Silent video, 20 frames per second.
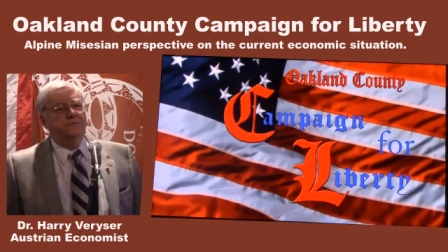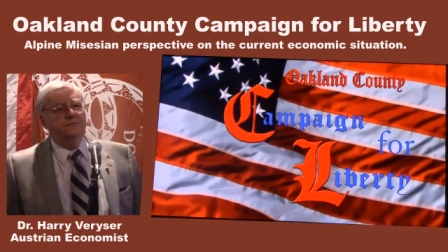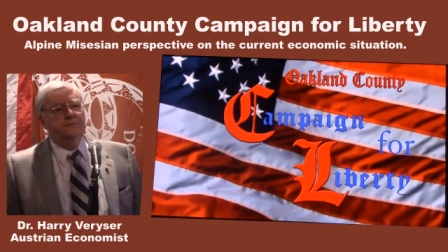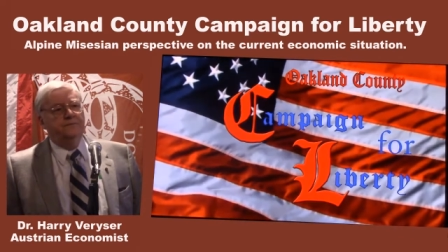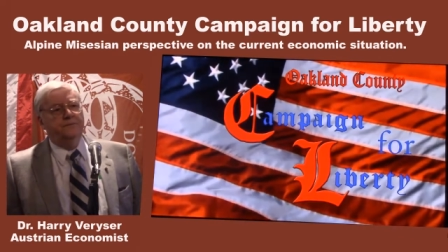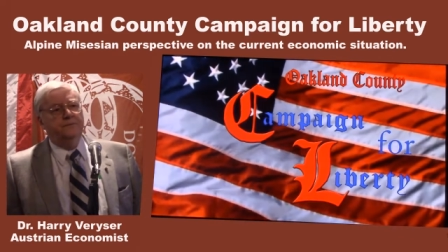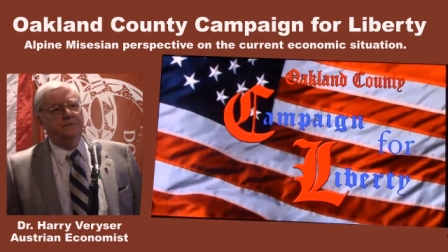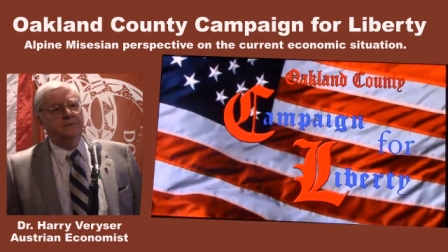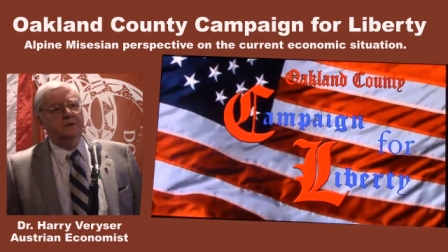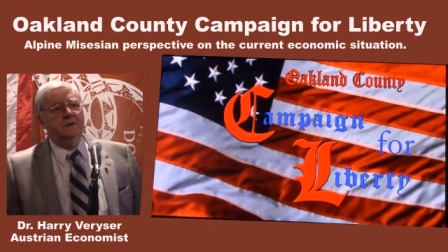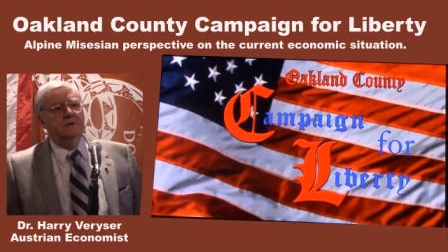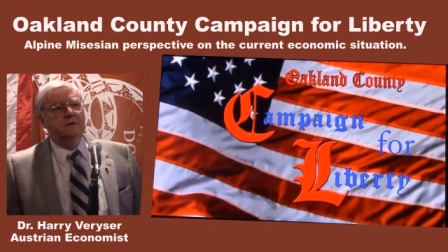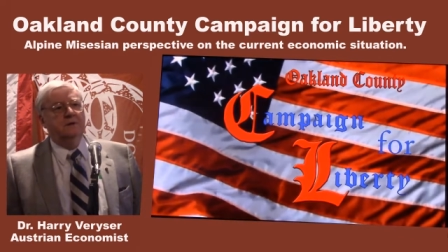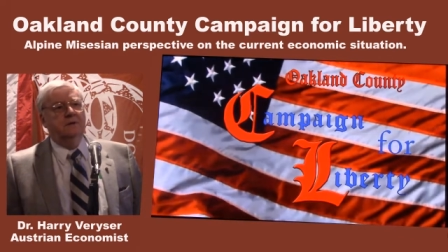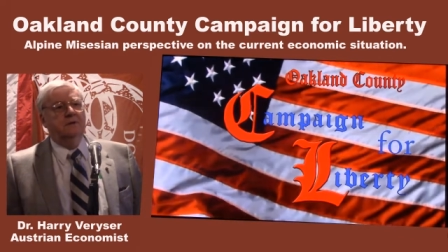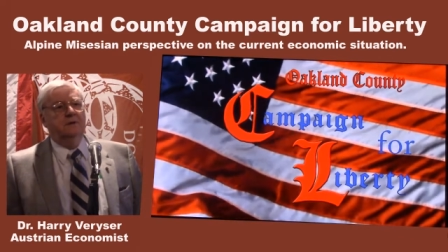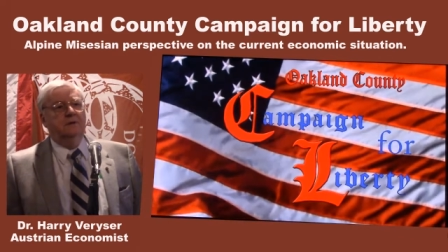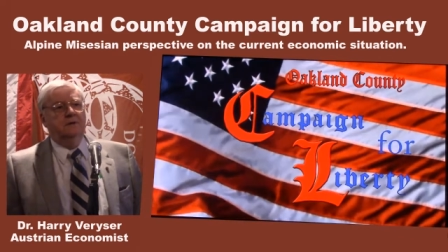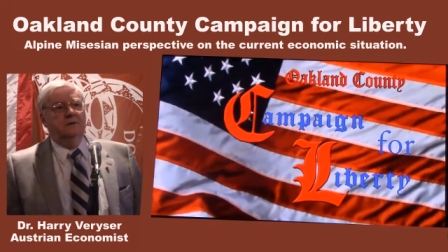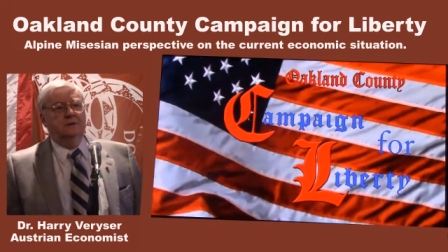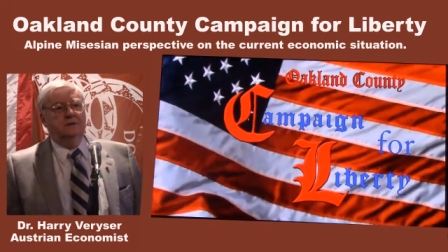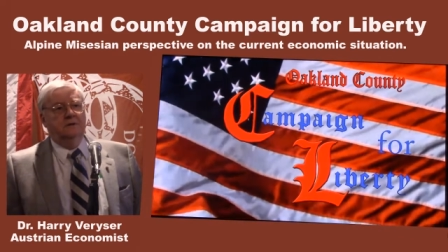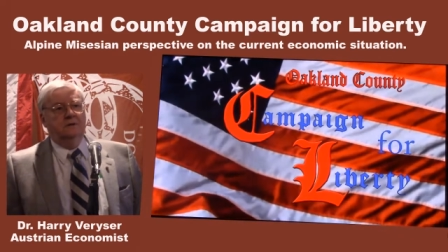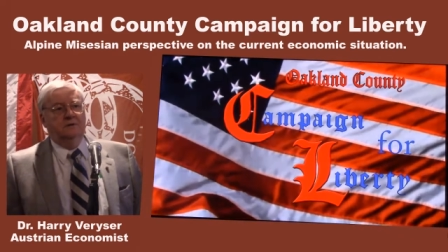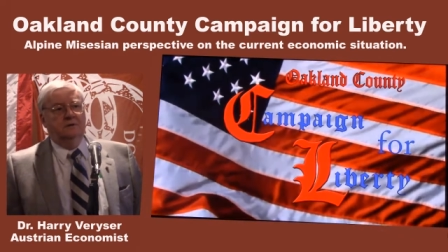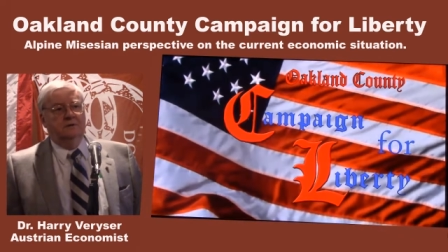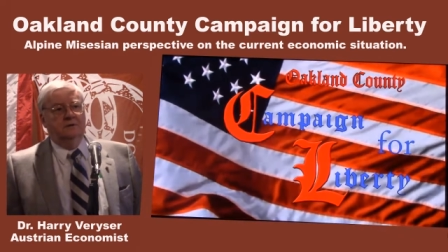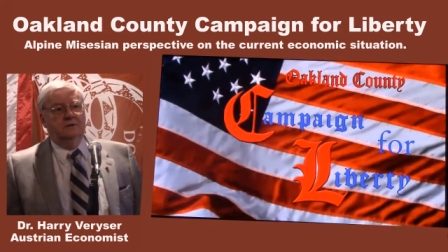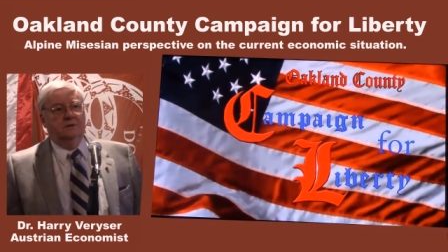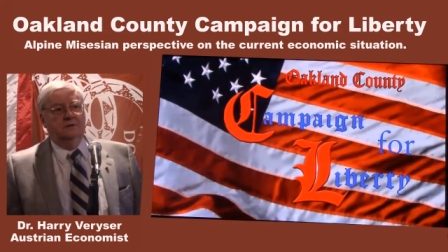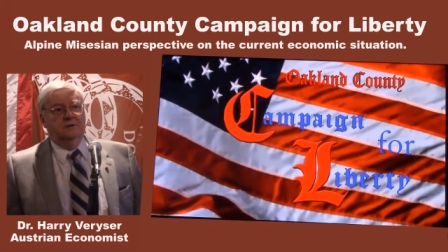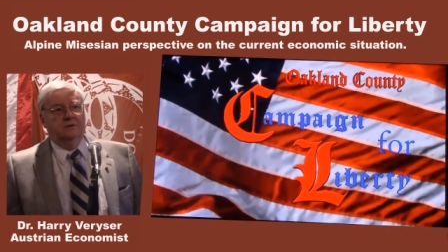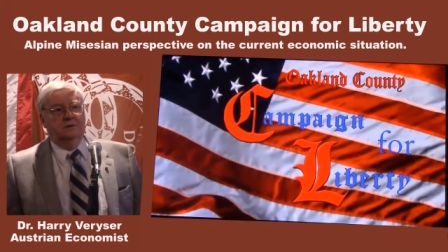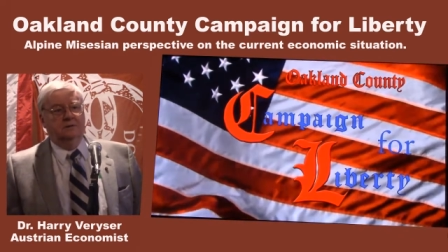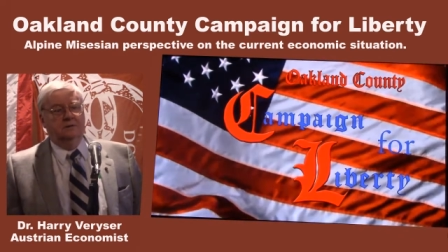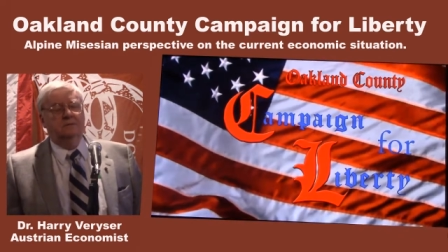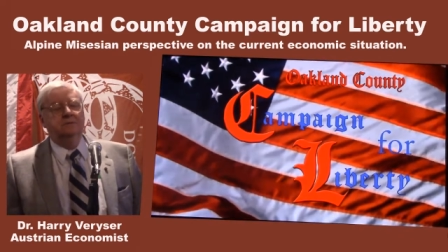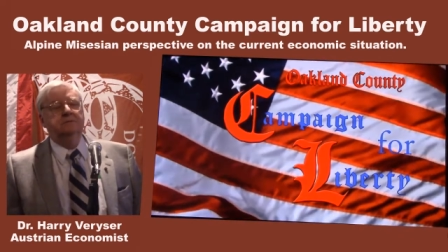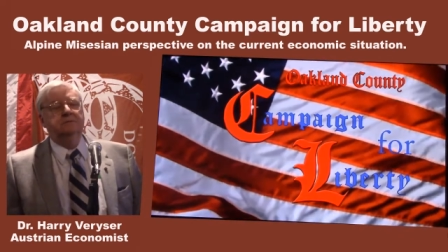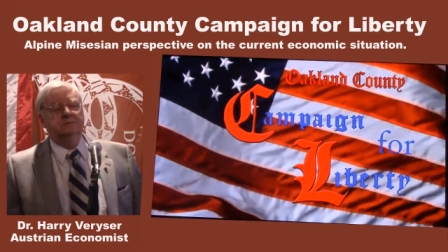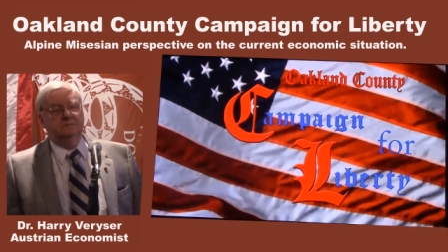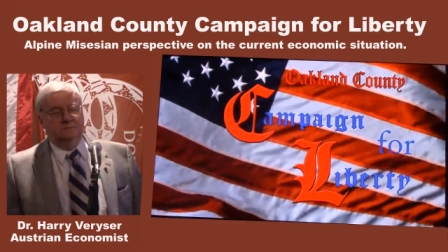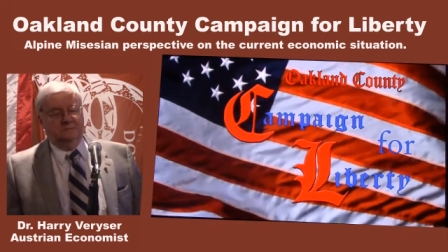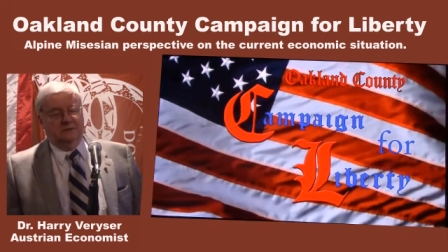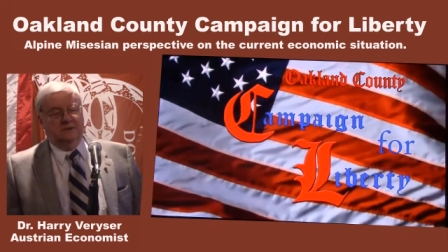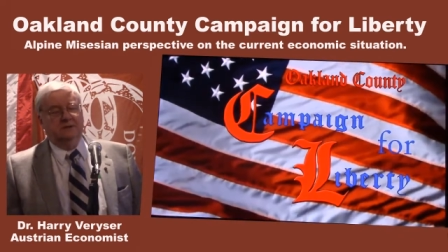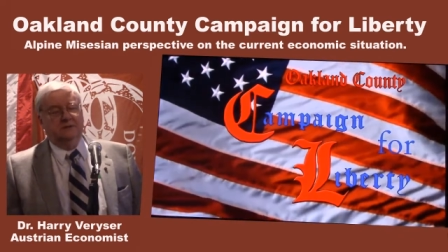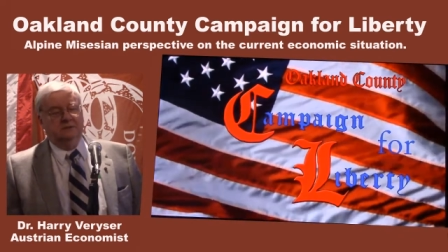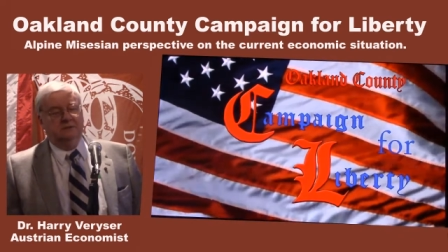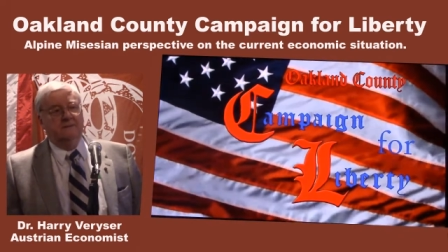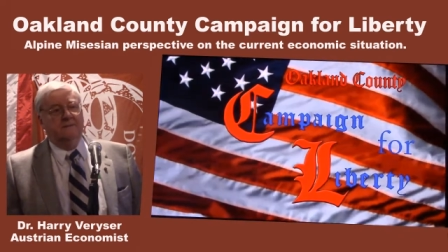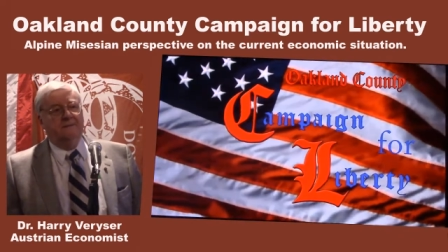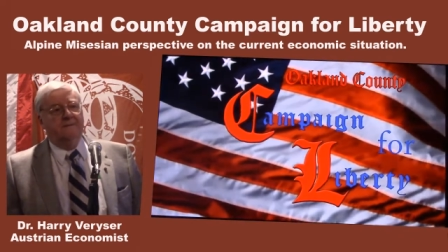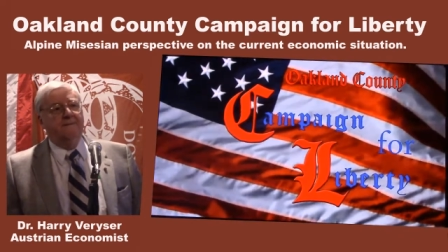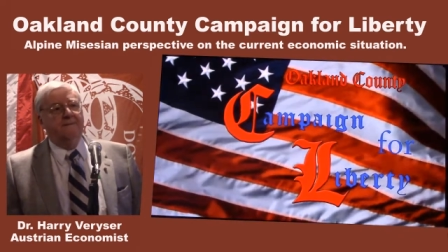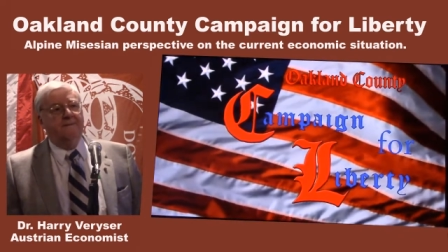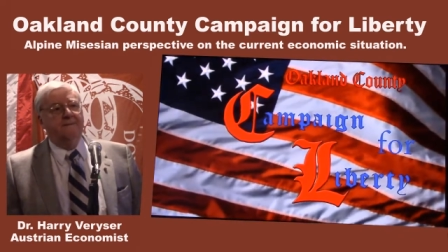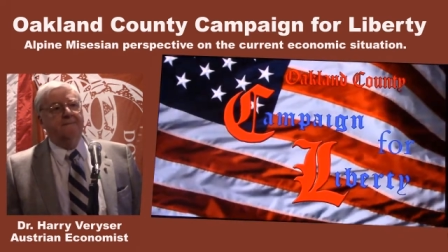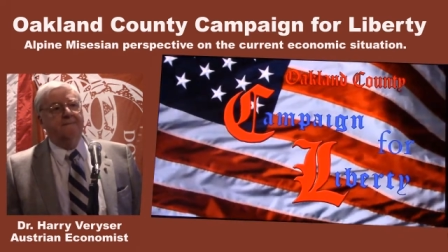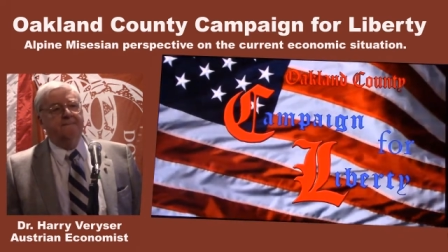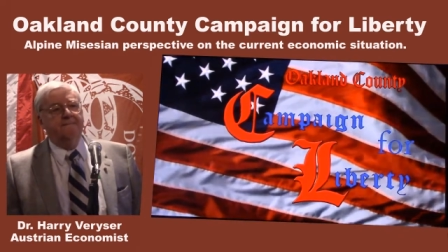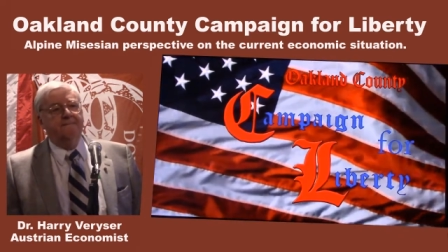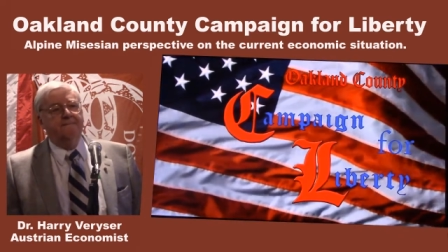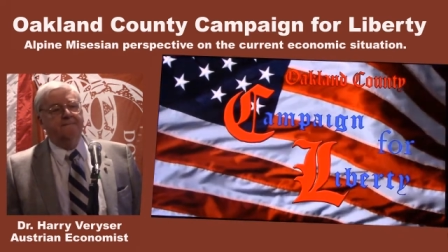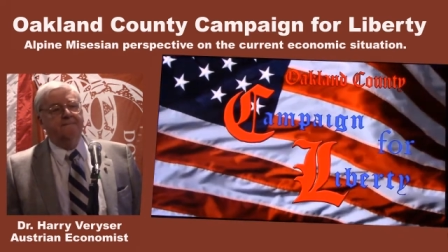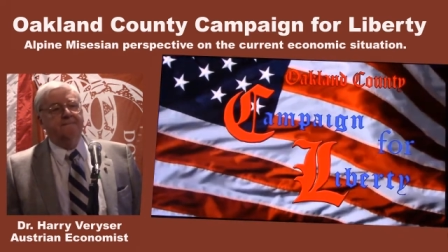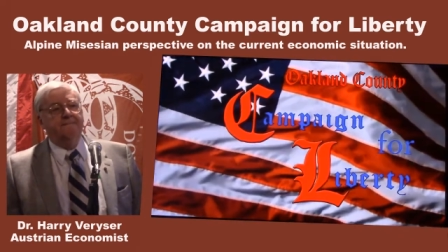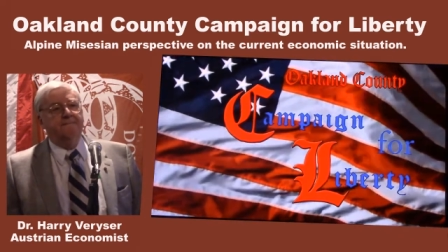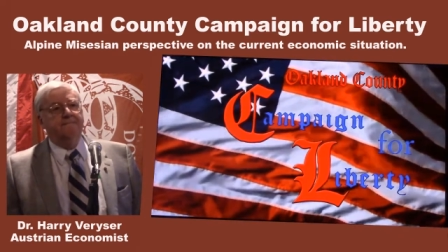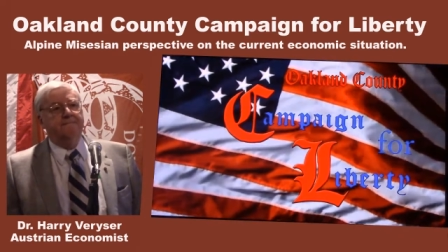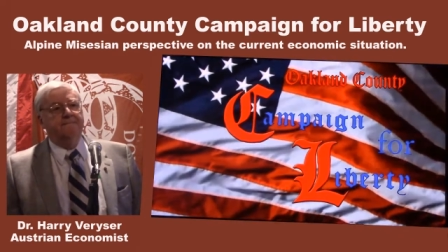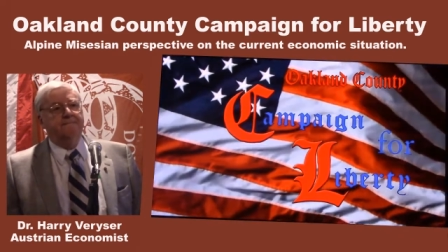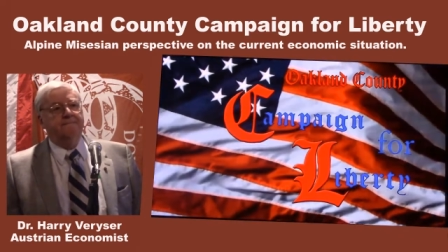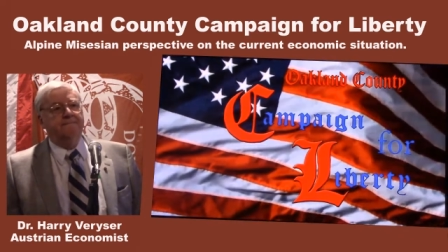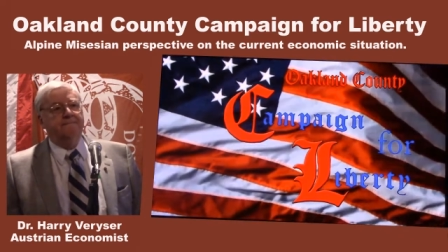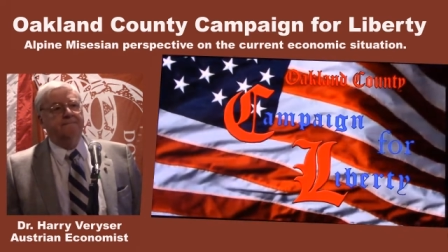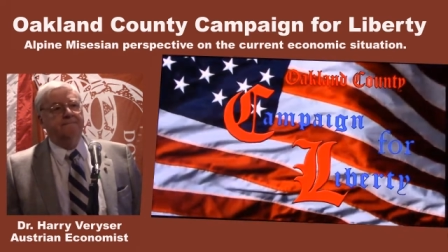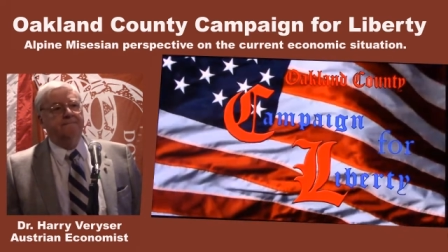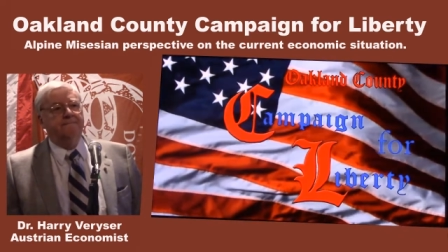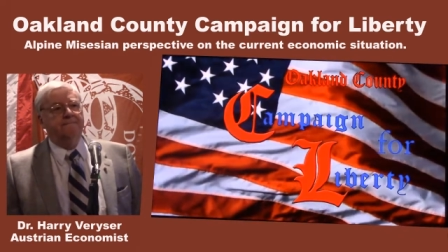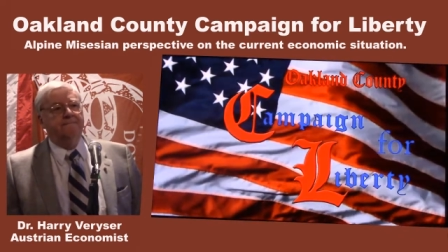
uh, going into Europe, Afghanistan, yeah. into Africa.